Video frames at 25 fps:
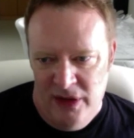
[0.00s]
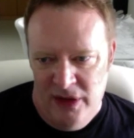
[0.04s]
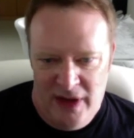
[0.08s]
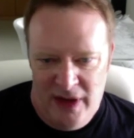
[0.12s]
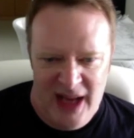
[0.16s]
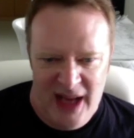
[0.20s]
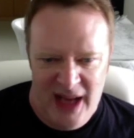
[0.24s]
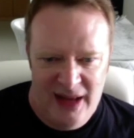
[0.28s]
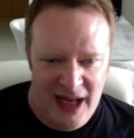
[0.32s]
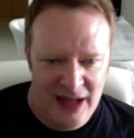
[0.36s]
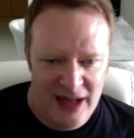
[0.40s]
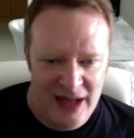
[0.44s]
So
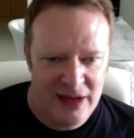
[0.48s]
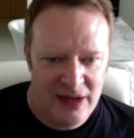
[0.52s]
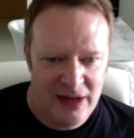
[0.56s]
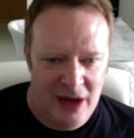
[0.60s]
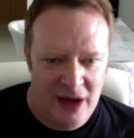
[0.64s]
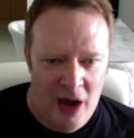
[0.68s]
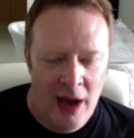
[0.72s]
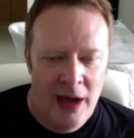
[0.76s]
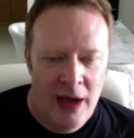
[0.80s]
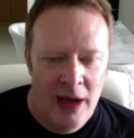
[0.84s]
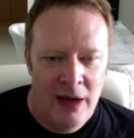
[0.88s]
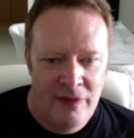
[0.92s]
that's
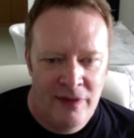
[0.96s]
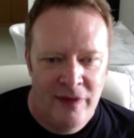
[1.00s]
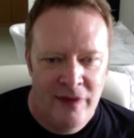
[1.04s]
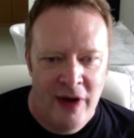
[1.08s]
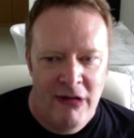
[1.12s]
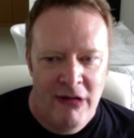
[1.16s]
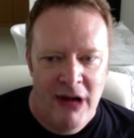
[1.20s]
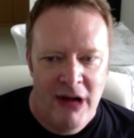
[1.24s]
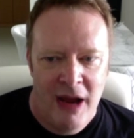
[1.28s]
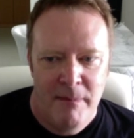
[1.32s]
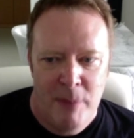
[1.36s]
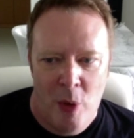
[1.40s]
kind of
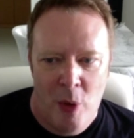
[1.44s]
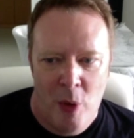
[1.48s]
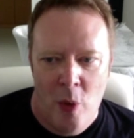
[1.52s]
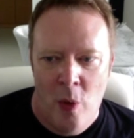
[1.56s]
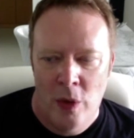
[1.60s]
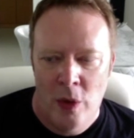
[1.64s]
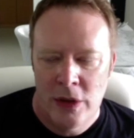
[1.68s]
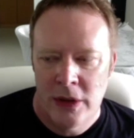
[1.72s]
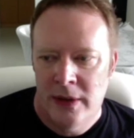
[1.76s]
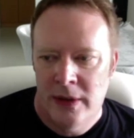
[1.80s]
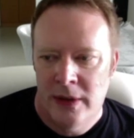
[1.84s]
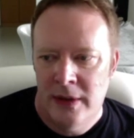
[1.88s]
very
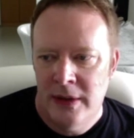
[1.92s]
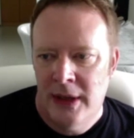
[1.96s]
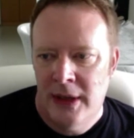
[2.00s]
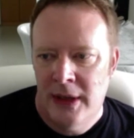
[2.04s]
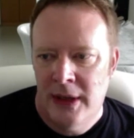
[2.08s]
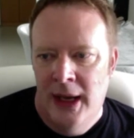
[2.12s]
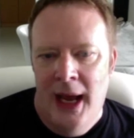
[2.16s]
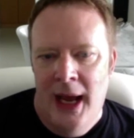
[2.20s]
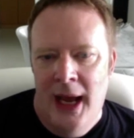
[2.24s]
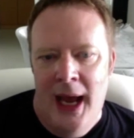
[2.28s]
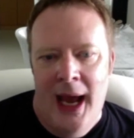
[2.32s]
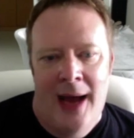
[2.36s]
important,
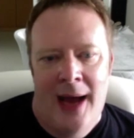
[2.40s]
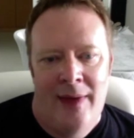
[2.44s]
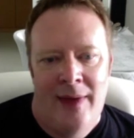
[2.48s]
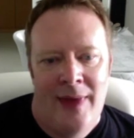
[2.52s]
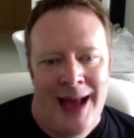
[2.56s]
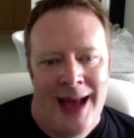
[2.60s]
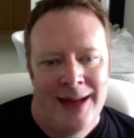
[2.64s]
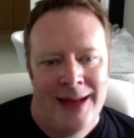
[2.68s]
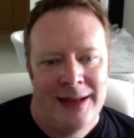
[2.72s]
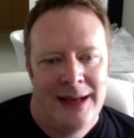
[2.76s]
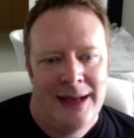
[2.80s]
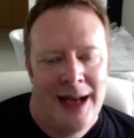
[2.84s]
and
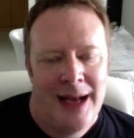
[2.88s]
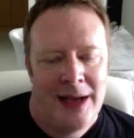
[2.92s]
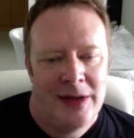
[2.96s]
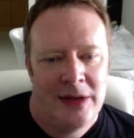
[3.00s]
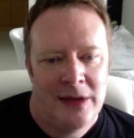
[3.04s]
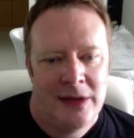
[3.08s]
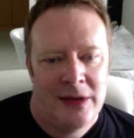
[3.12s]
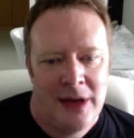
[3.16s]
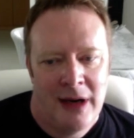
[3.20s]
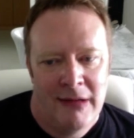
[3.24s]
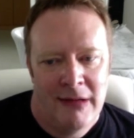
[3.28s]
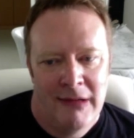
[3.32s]
that's
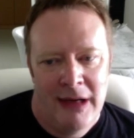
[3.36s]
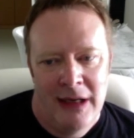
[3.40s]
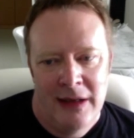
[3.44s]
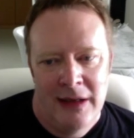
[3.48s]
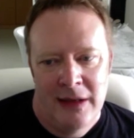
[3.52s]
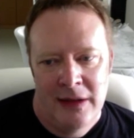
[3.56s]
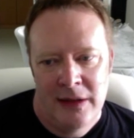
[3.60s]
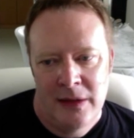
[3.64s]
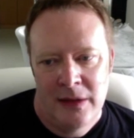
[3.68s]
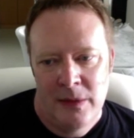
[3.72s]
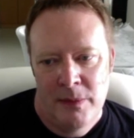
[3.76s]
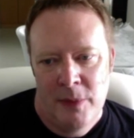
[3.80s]
necessary
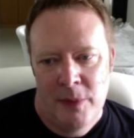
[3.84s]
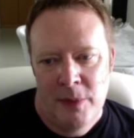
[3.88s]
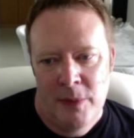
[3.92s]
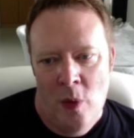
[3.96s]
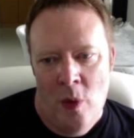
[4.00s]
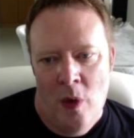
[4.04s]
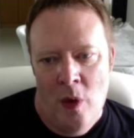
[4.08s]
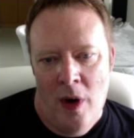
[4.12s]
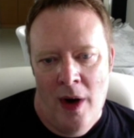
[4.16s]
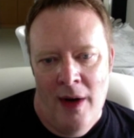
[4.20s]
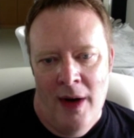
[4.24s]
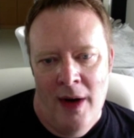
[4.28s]
to
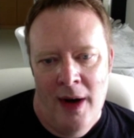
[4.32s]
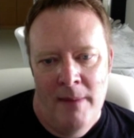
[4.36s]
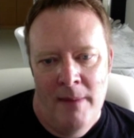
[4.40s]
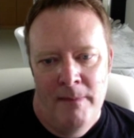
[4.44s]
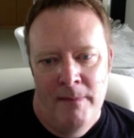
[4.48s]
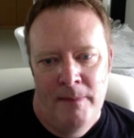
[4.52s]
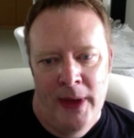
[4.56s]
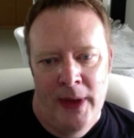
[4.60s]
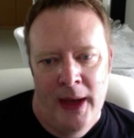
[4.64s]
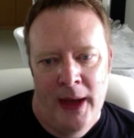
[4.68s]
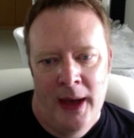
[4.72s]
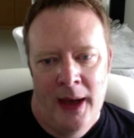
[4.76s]
support
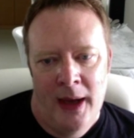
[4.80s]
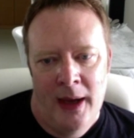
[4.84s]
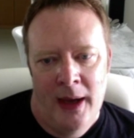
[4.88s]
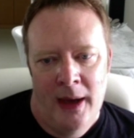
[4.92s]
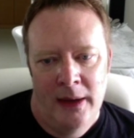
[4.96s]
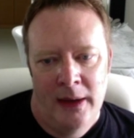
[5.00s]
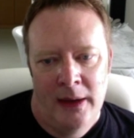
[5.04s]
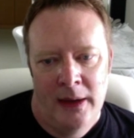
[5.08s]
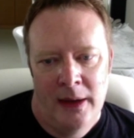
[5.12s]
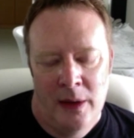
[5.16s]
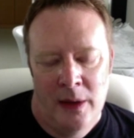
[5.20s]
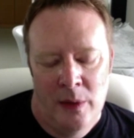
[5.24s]
an
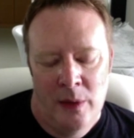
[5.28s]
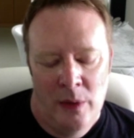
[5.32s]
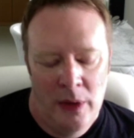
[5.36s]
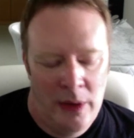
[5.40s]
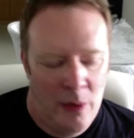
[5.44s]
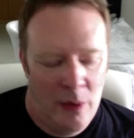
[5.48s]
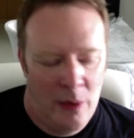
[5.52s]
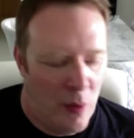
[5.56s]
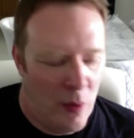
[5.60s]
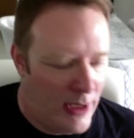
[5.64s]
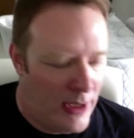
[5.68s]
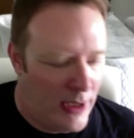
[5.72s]

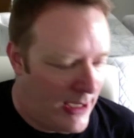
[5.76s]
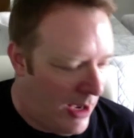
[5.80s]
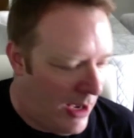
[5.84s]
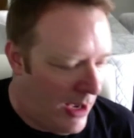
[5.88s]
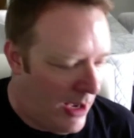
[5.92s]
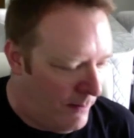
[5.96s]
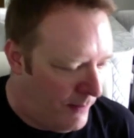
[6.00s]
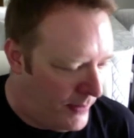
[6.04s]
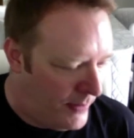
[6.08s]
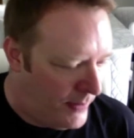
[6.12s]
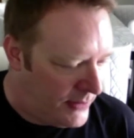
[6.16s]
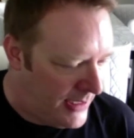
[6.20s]

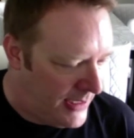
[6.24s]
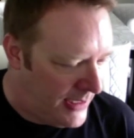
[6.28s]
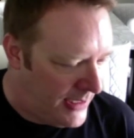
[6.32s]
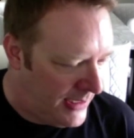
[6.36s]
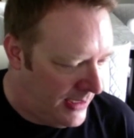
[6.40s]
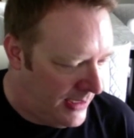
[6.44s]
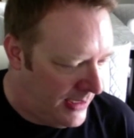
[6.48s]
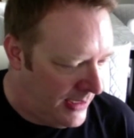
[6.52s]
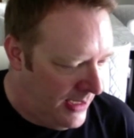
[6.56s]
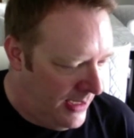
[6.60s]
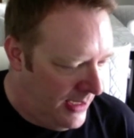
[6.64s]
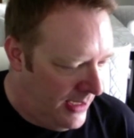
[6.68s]

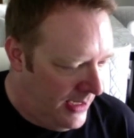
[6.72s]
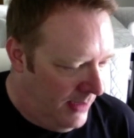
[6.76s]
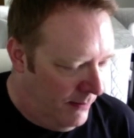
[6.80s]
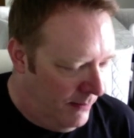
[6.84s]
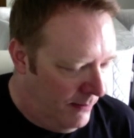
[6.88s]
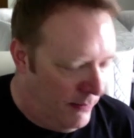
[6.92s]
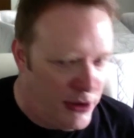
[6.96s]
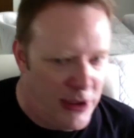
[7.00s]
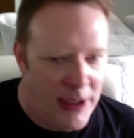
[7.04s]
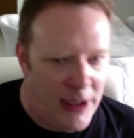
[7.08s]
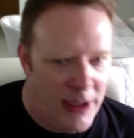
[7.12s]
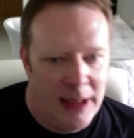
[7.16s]
all-encompassing
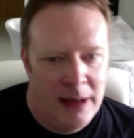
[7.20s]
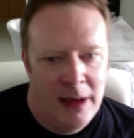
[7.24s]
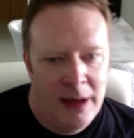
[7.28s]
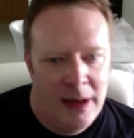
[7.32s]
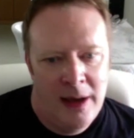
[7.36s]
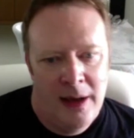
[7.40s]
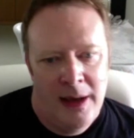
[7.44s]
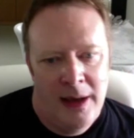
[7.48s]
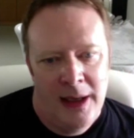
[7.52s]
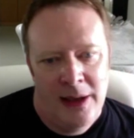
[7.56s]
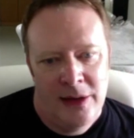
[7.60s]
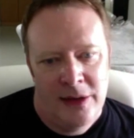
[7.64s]
machine
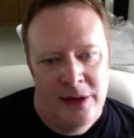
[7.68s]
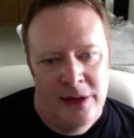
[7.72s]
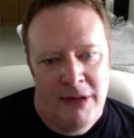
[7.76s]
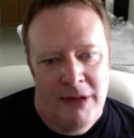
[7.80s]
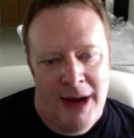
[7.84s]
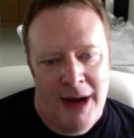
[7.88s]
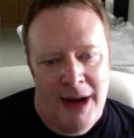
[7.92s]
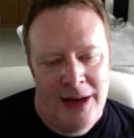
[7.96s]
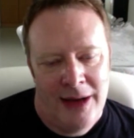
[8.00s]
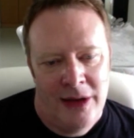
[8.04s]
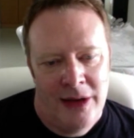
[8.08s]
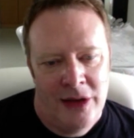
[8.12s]
learning
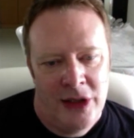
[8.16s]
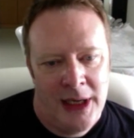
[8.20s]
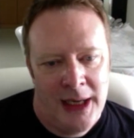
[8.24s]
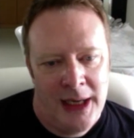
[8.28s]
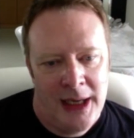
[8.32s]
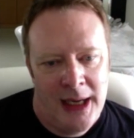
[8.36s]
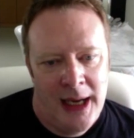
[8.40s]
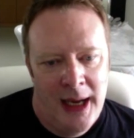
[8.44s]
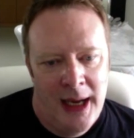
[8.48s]
strategy.